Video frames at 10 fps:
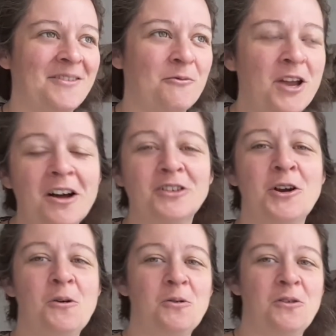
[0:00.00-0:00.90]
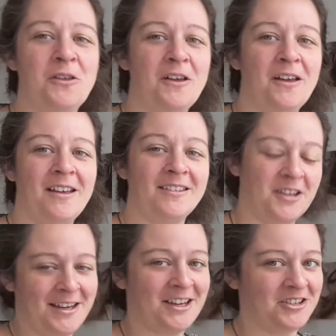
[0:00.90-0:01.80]
We are told that
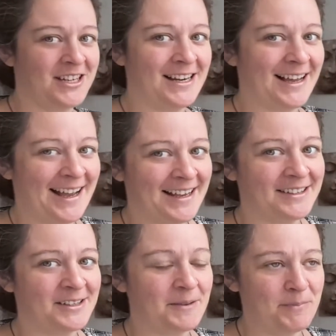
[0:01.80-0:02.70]
Psychic Sheila has